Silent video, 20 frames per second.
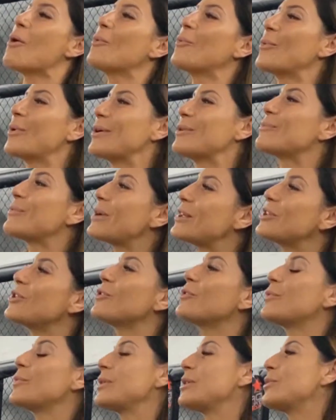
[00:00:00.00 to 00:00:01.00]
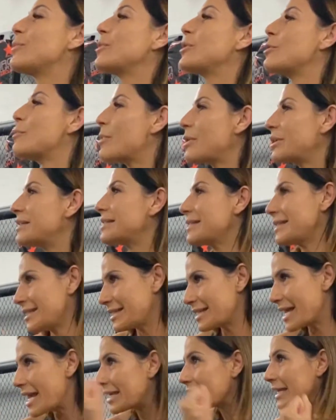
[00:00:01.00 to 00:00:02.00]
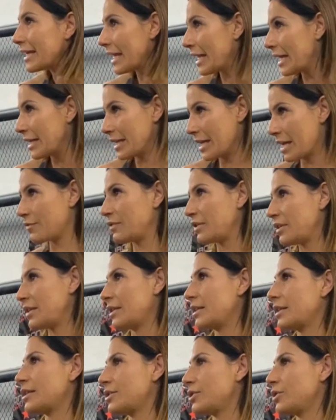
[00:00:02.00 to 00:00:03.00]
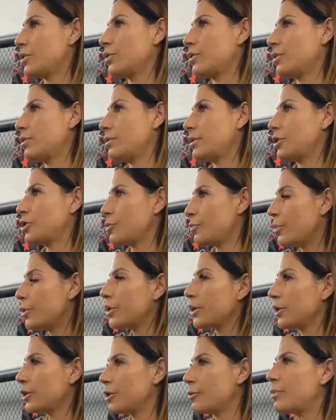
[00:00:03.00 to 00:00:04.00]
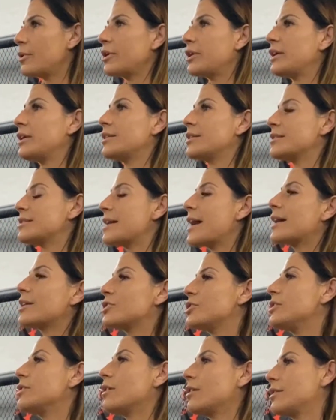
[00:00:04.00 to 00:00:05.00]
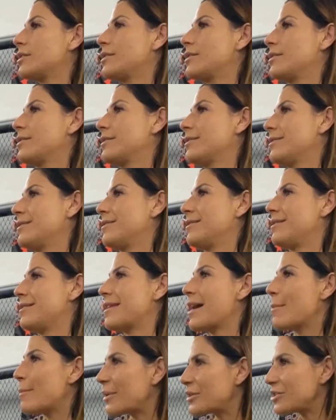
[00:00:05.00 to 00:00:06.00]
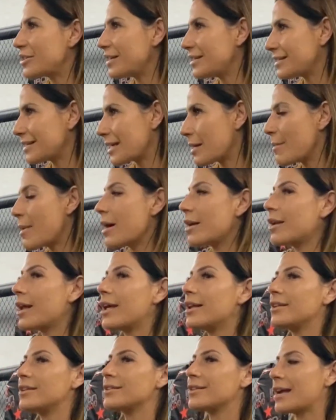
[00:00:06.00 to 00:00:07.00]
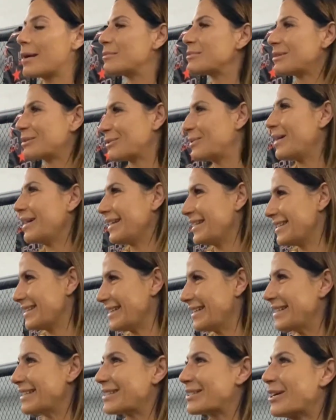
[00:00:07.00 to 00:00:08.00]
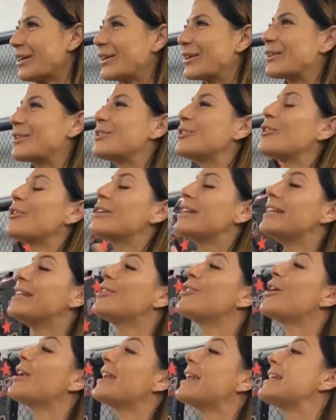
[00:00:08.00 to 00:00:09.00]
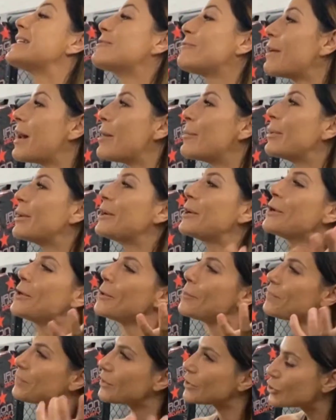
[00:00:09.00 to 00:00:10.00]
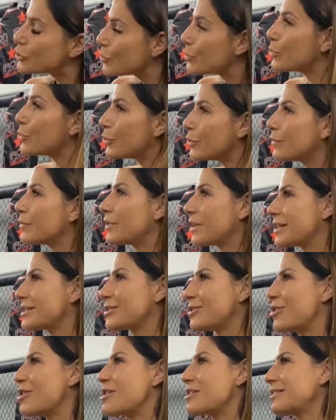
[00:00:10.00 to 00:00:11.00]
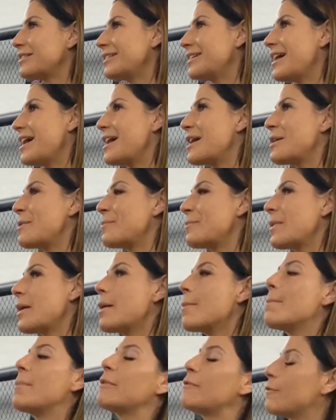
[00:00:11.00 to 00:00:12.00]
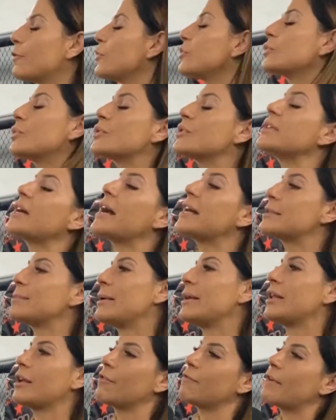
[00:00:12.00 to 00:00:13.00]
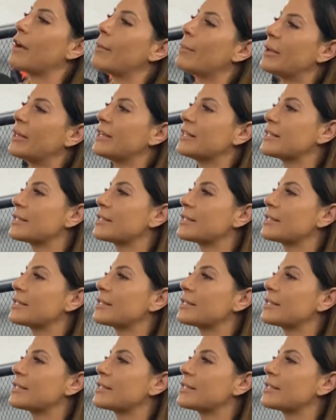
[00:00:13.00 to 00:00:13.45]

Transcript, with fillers: when you when, when your body's taking in everything that you're that you're putting in your body, there's actually not that much it needs to come out, and it comes out quite easily. So mm. you don't need a lot less fiber to move things along. Um, but fruit also has of fiber in it.